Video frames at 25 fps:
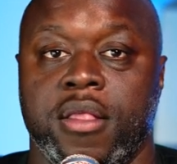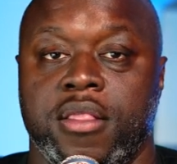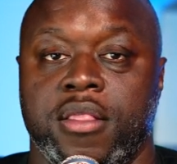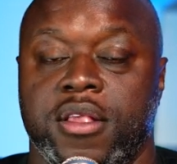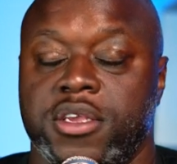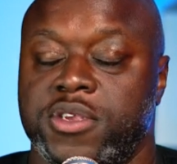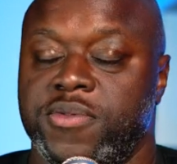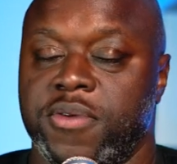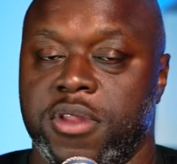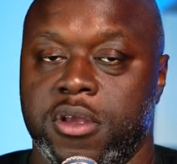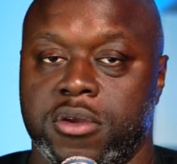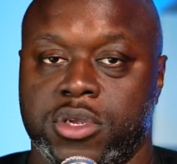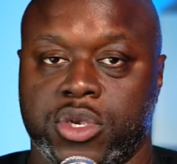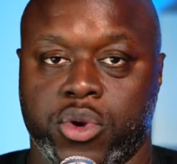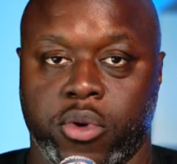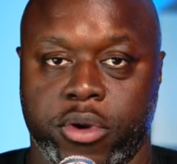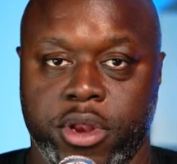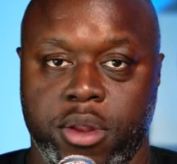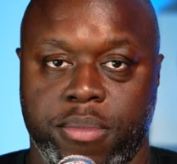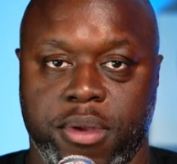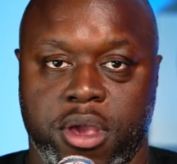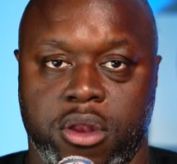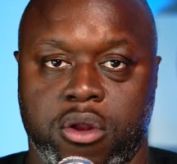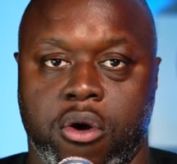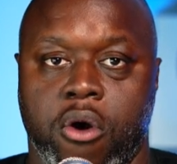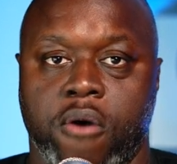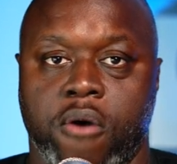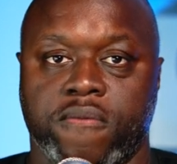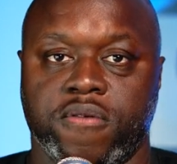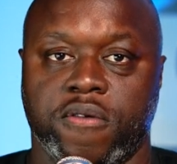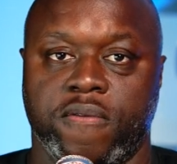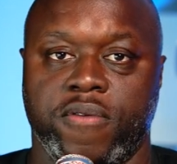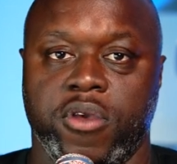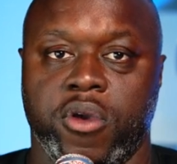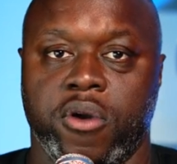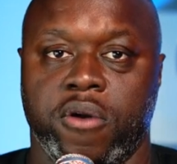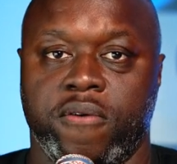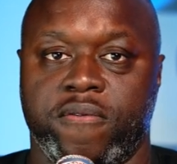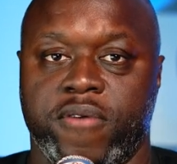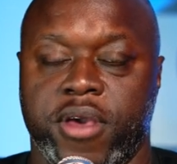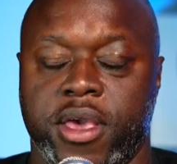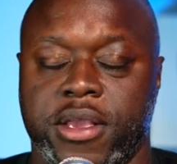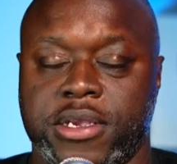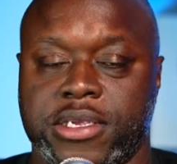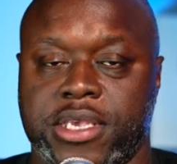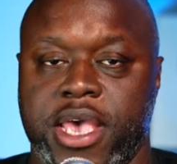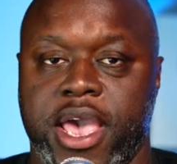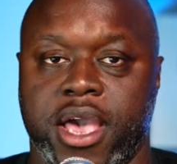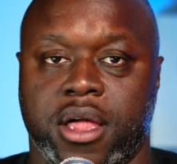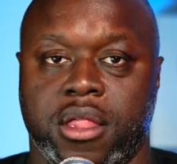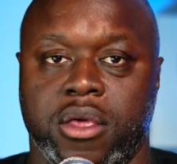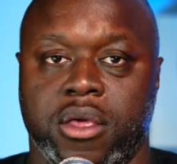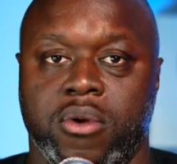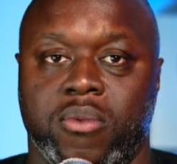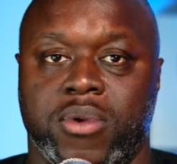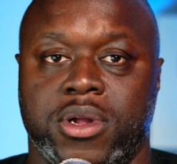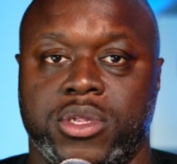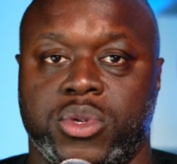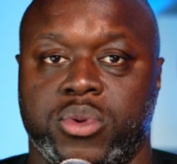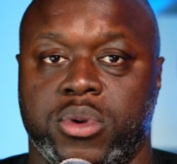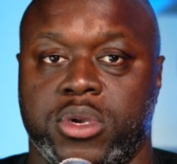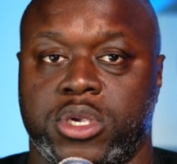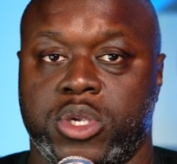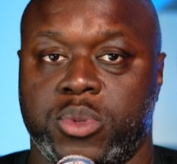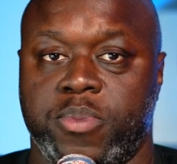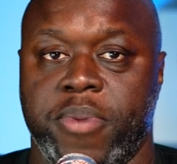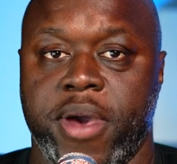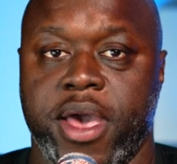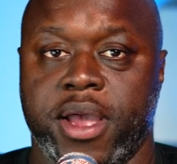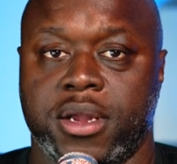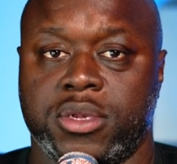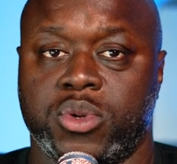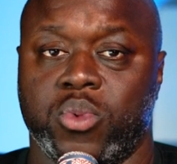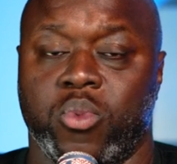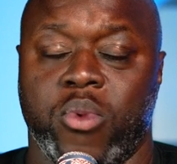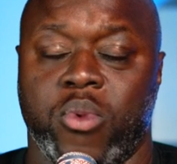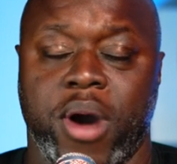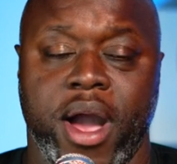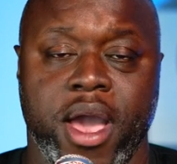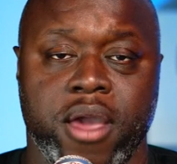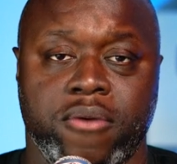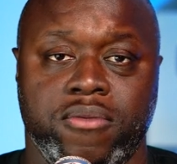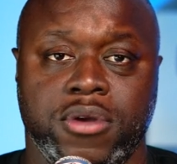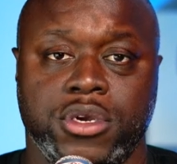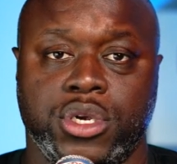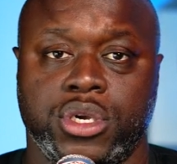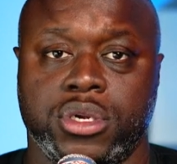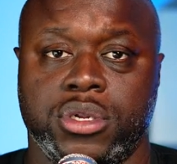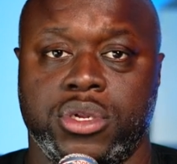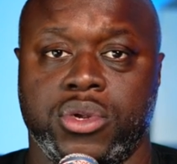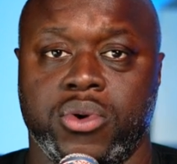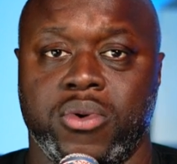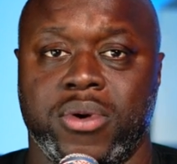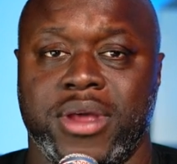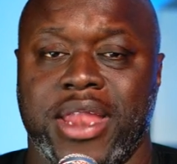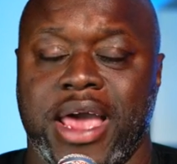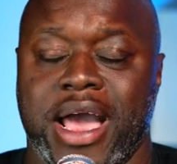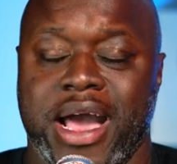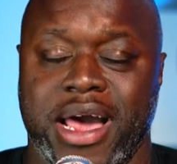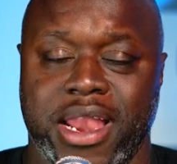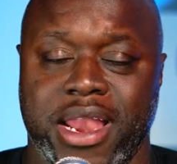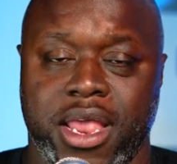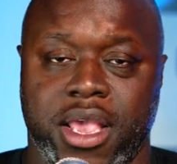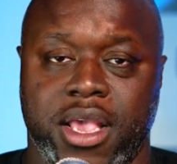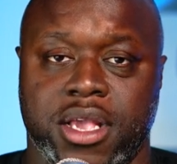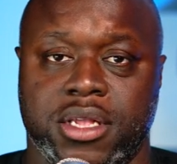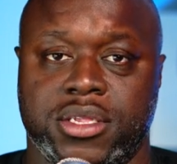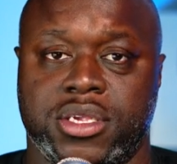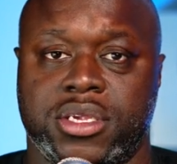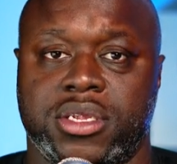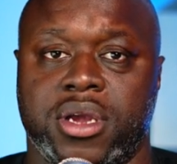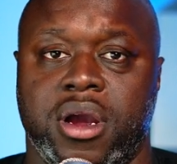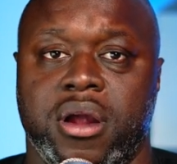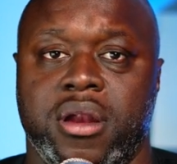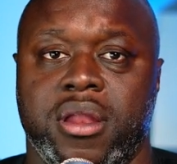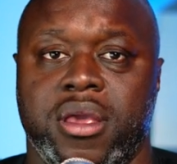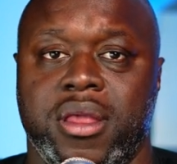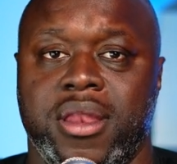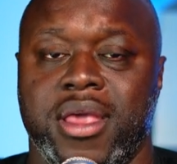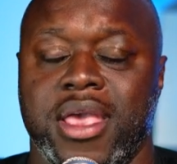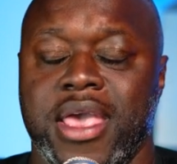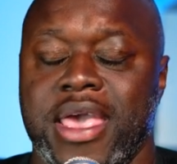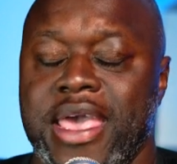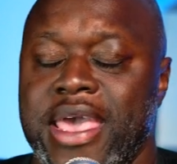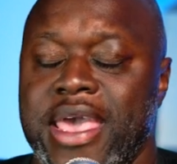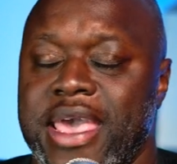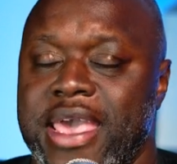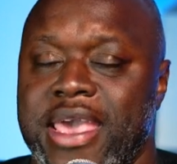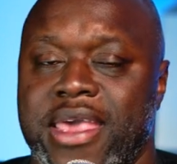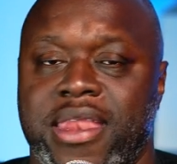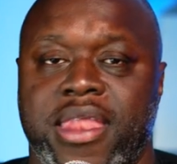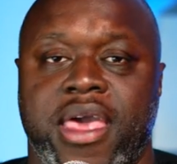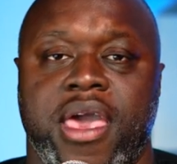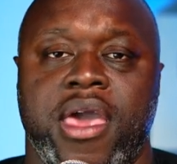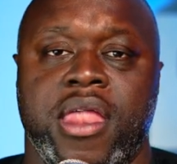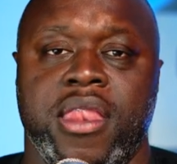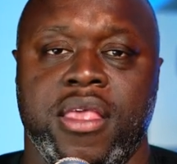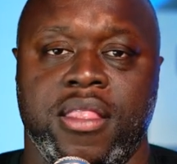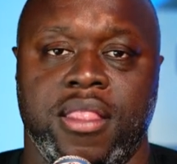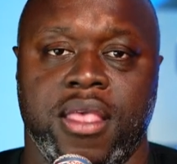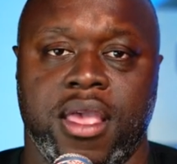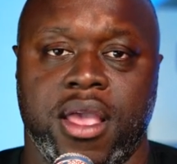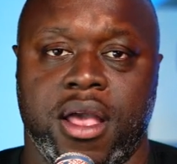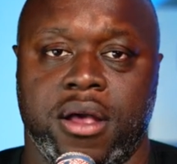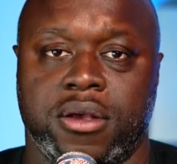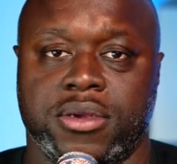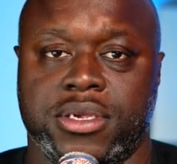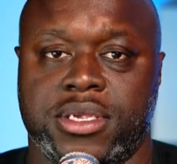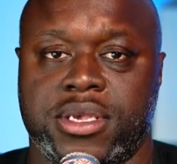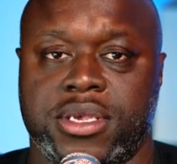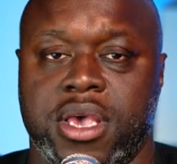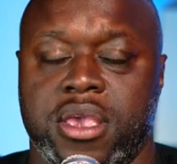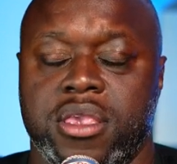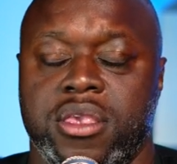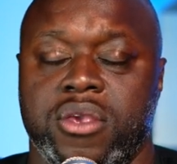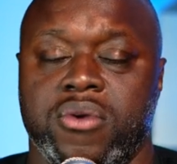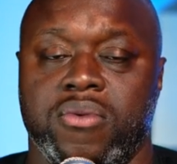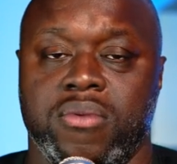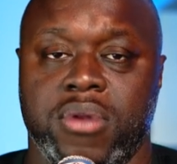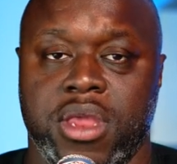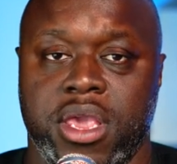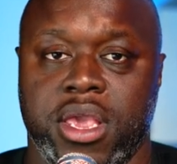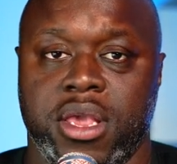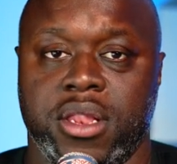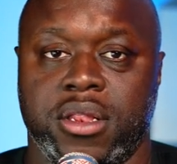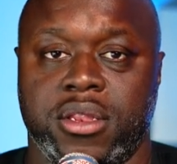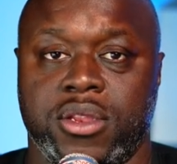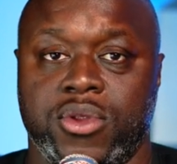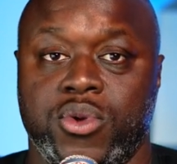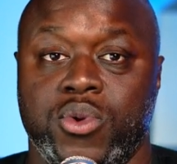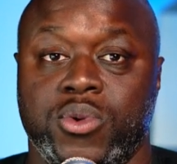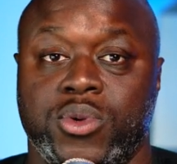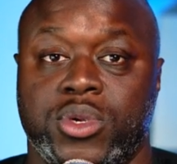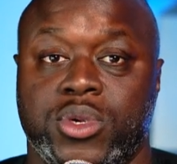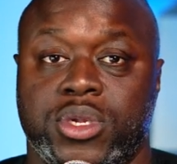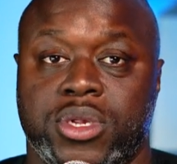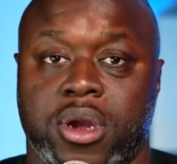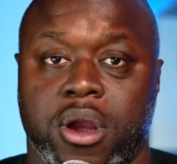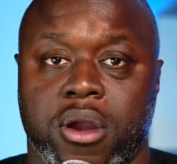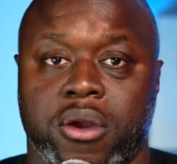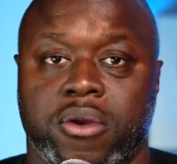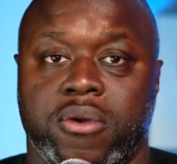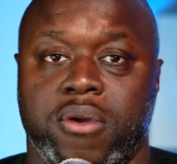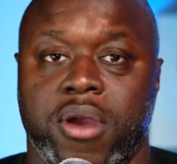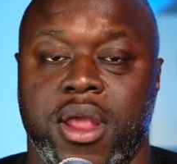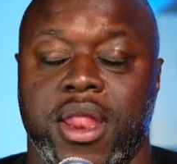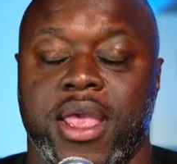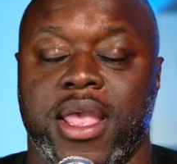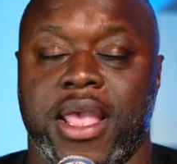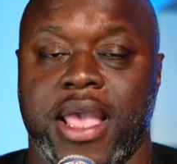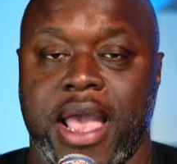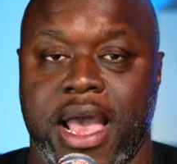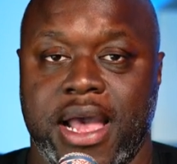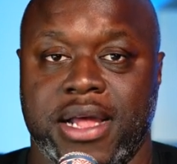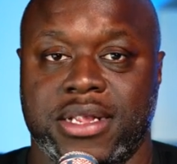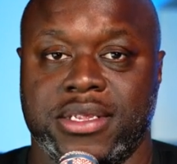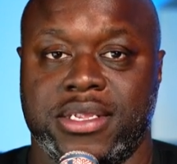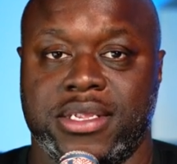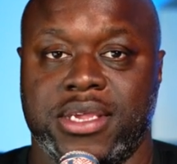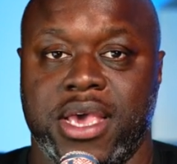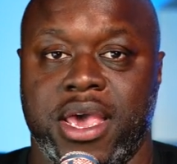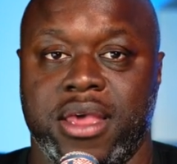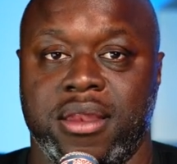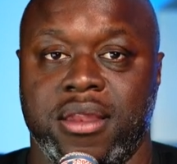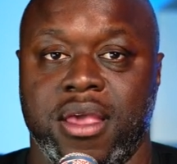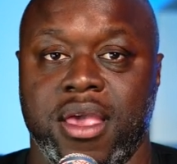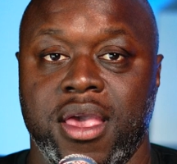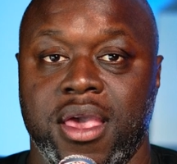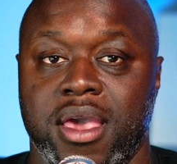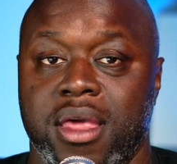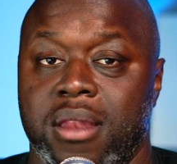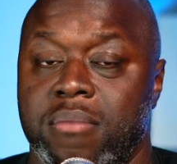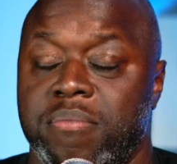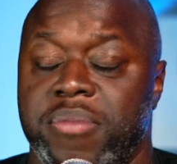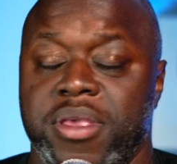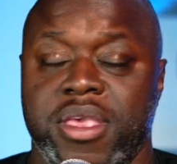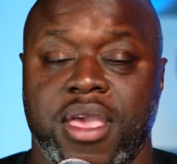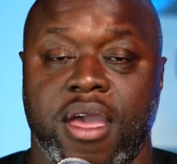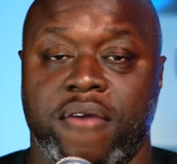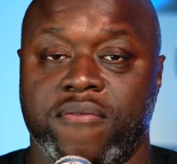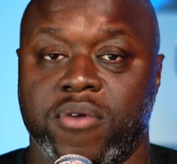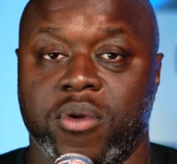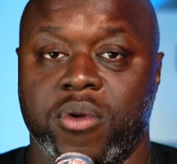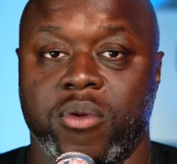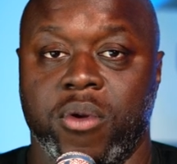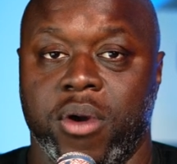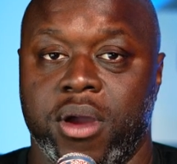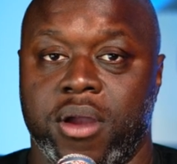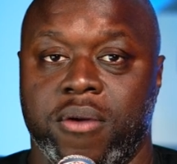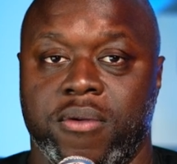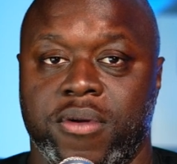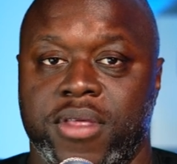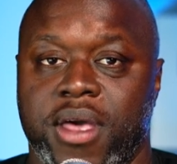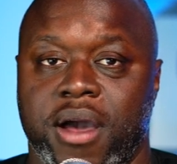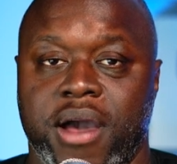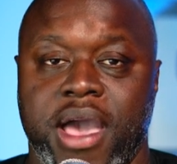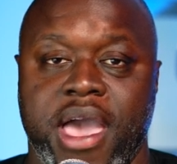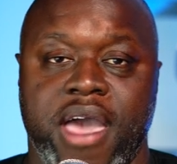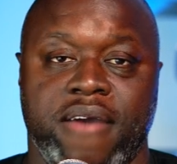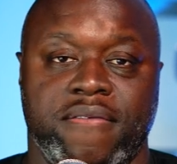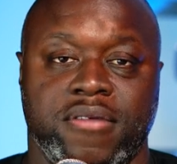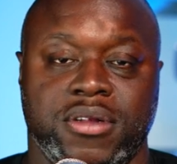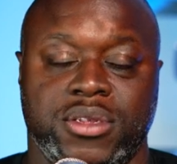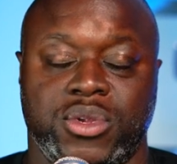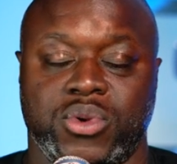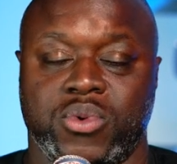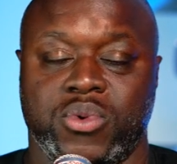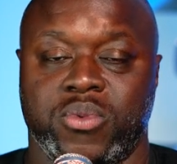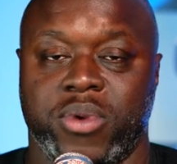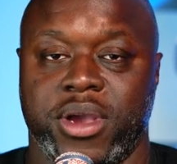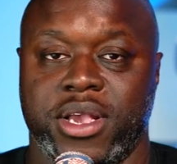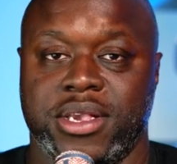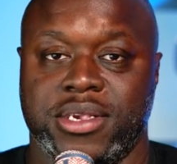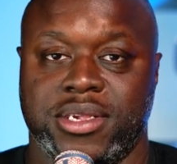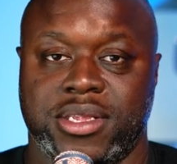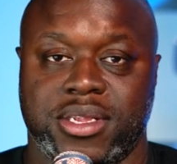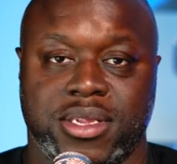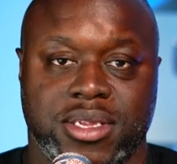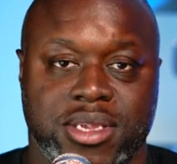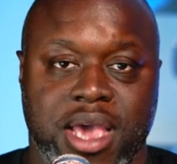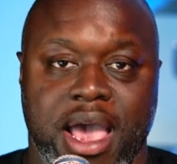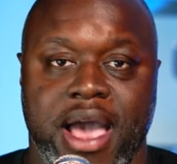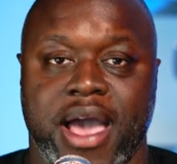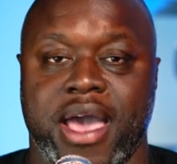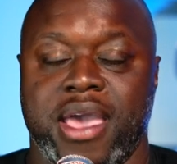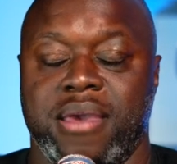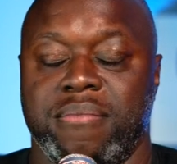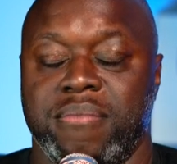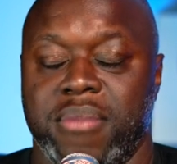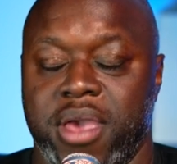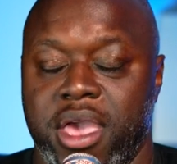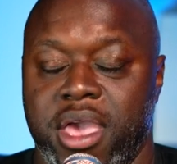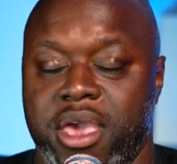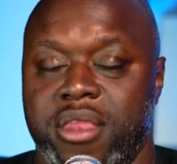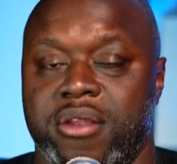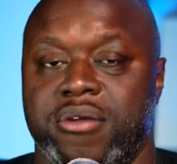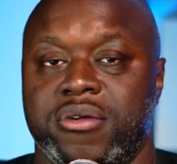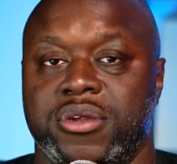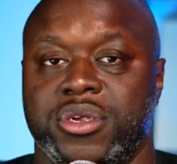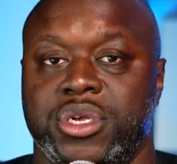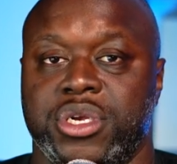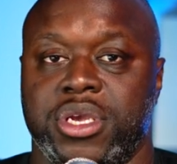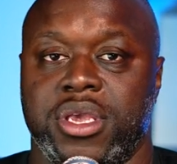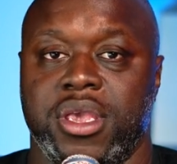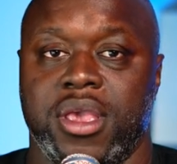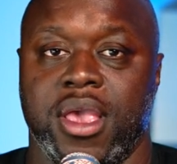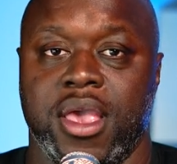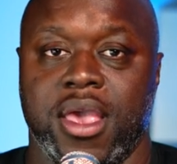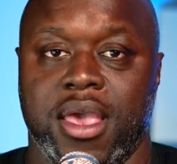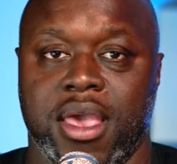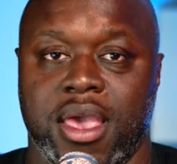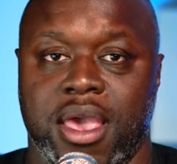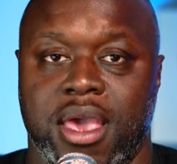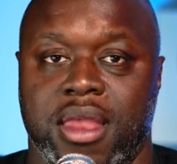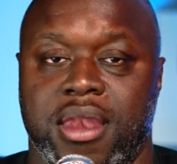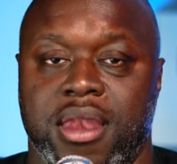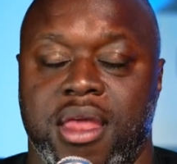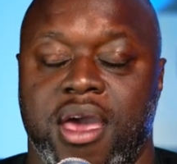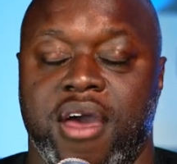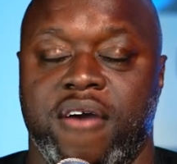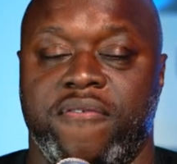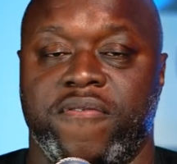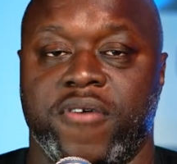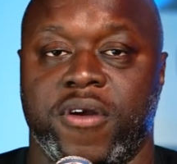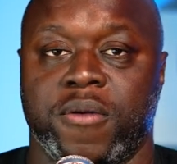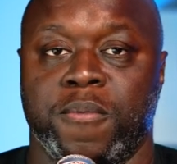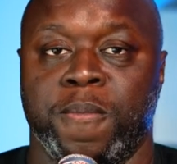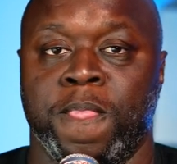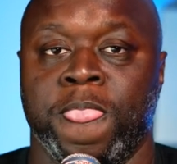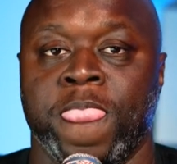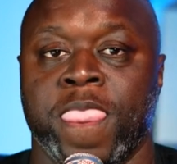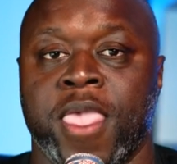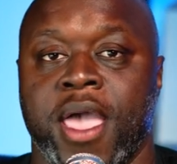This video is going to be an overview of exactly what to expect, why we should do it, how to get started, and anything else that you need to start creating content and be everywhere without having to waste time, energy, and effort.